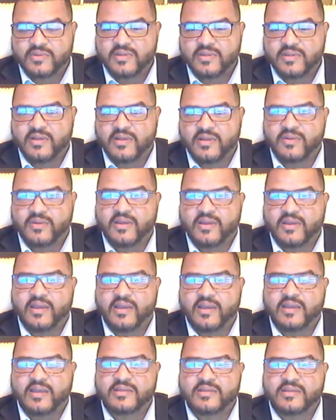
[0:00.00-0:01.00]

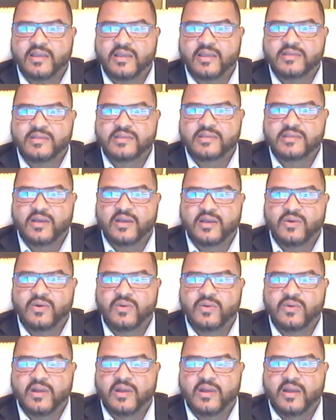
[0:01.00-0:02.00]
And
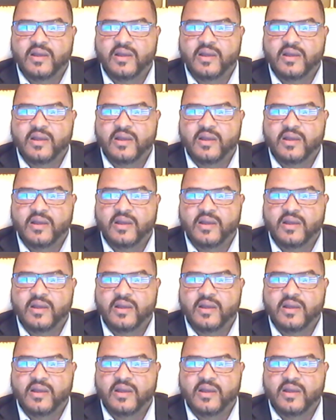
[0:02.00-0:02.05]
so